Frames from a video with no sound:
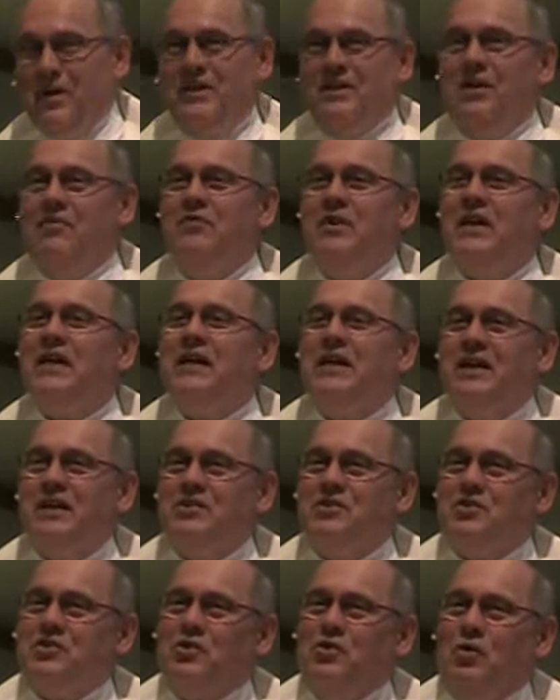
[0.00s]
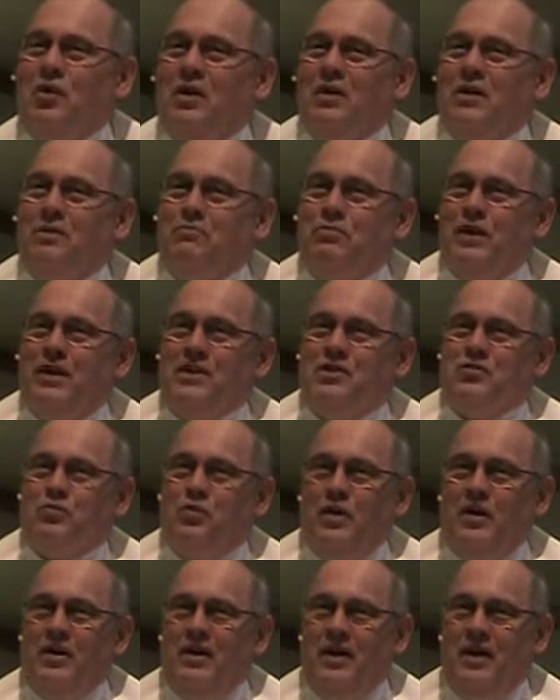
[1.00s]
a divinity school, a place
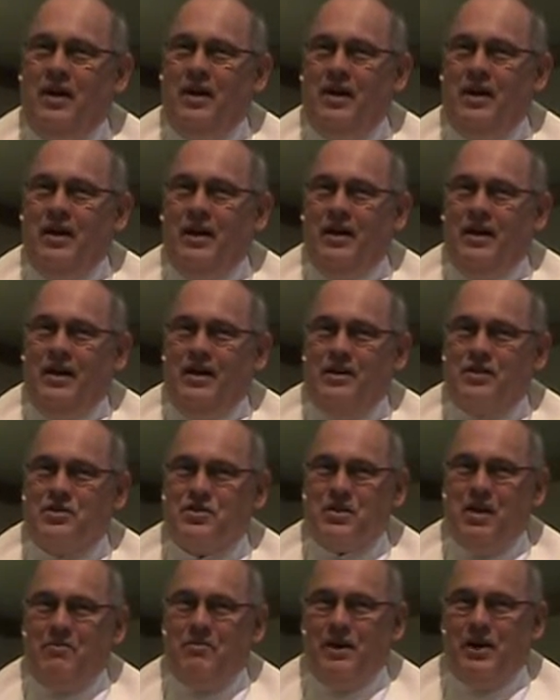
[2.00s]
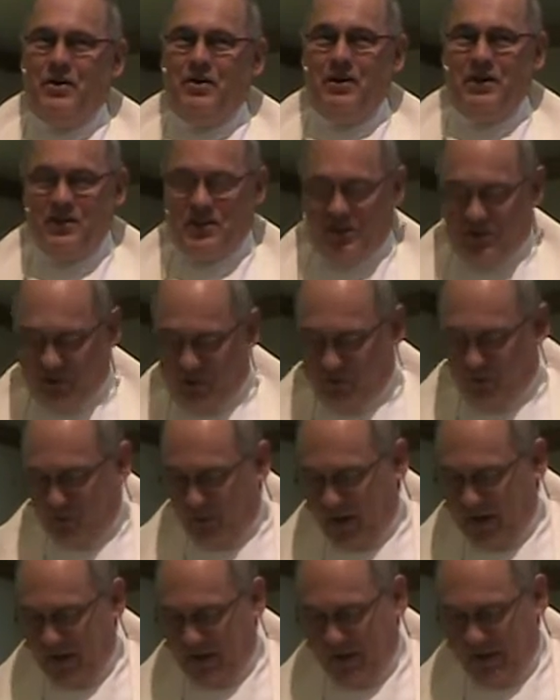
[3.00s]
where seminaries
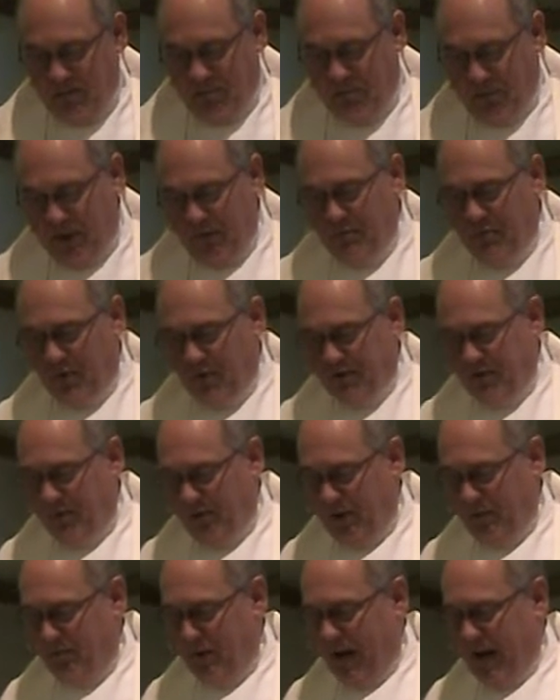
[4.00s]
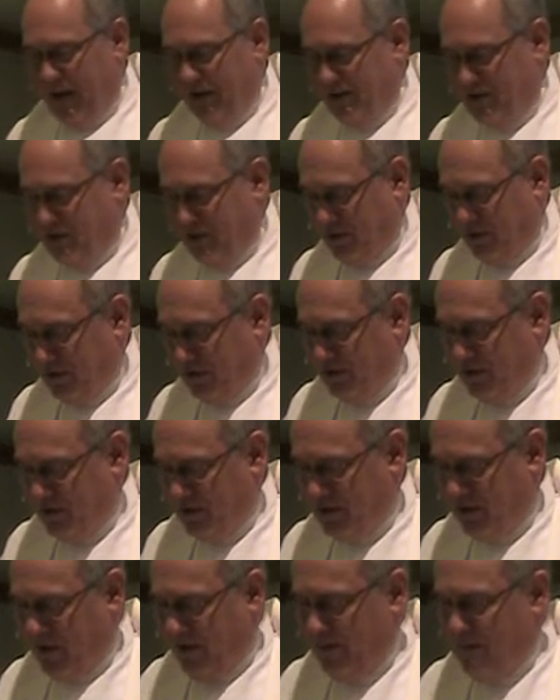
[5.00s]
train people to be
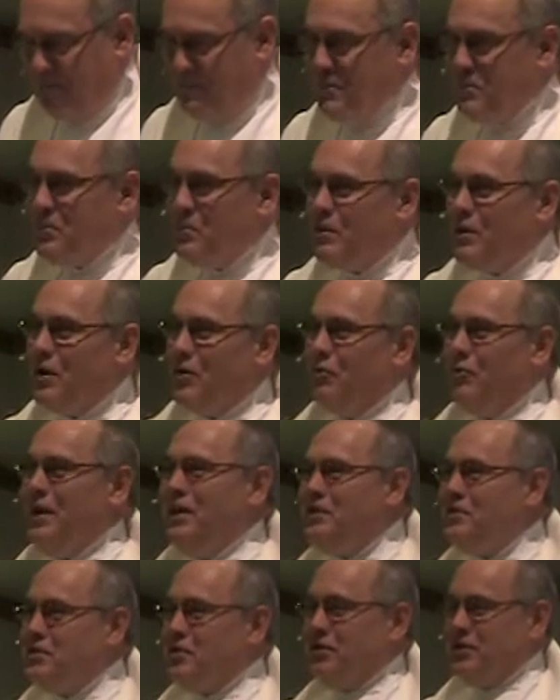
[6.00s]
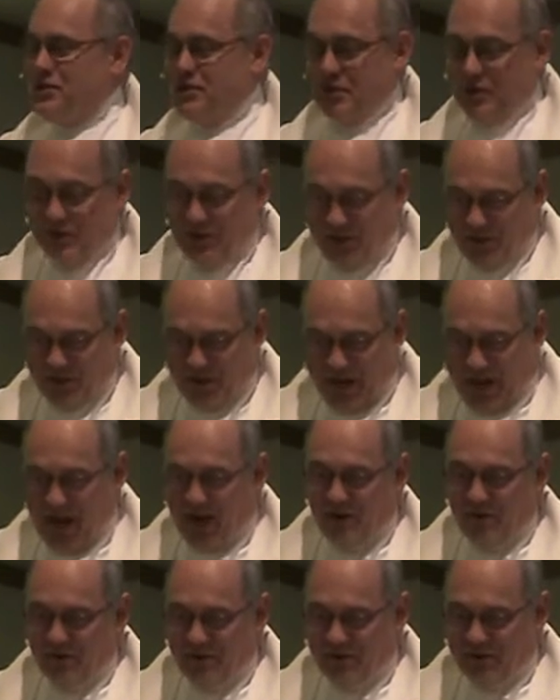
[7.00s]
pastors, Researchers
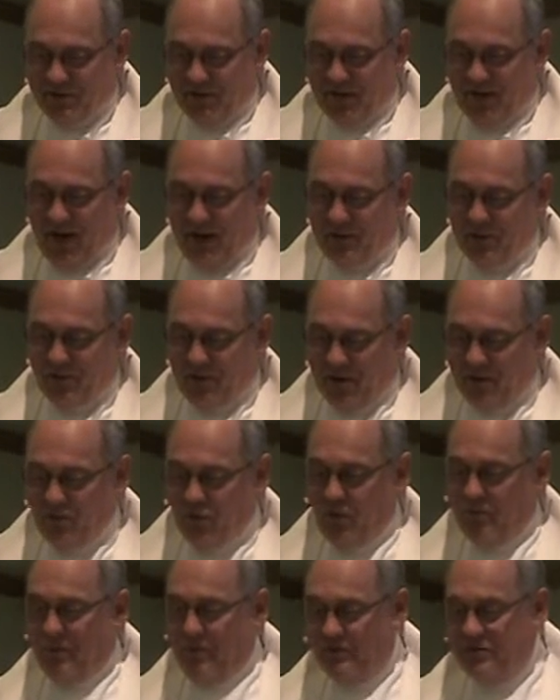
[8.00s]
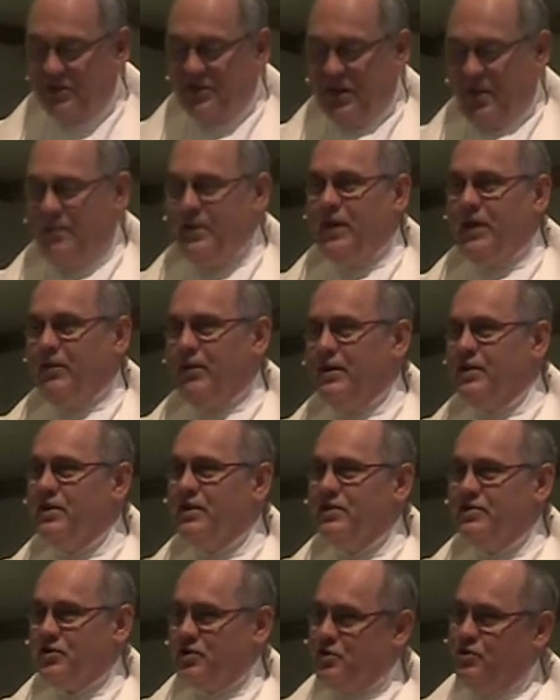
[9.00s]
gathered together a group of
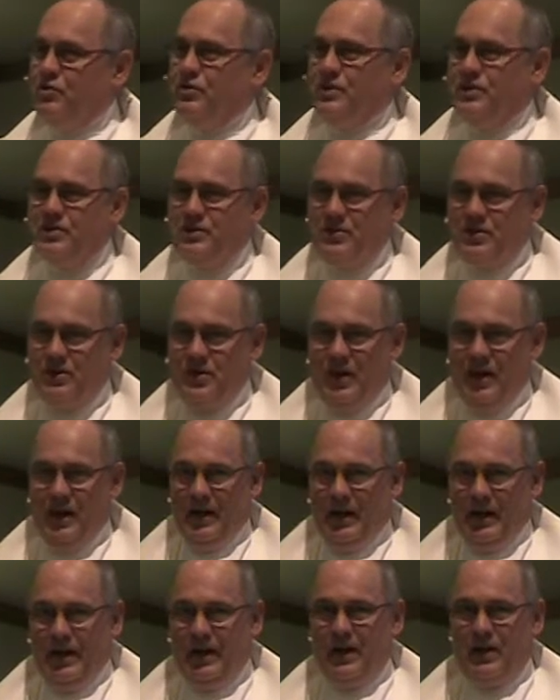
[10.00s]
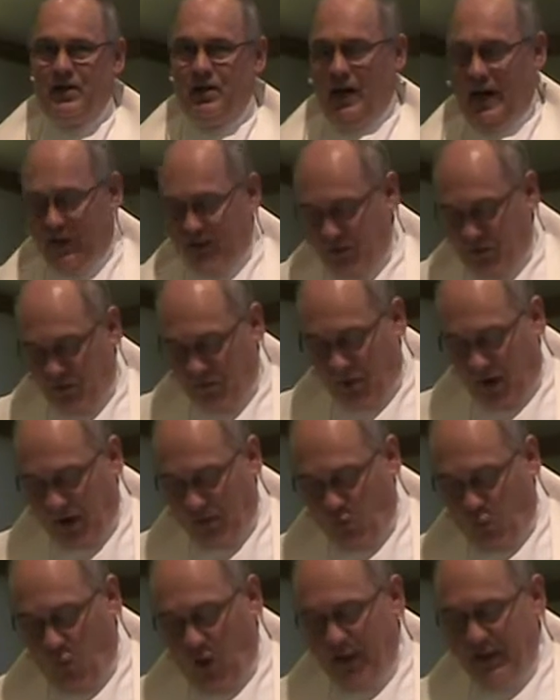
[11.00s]
seminary students in a classroom
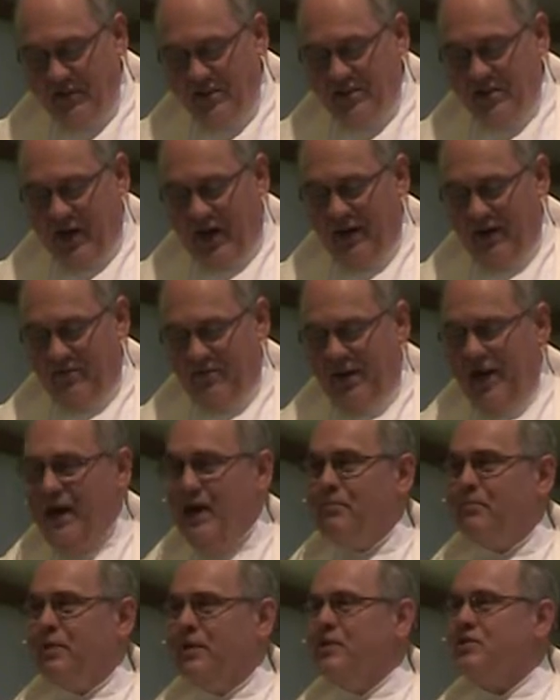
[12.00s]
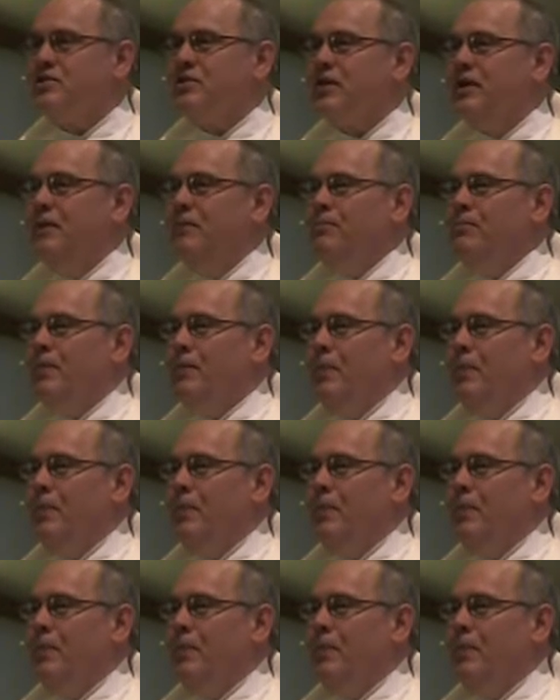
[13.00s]
on one side of campus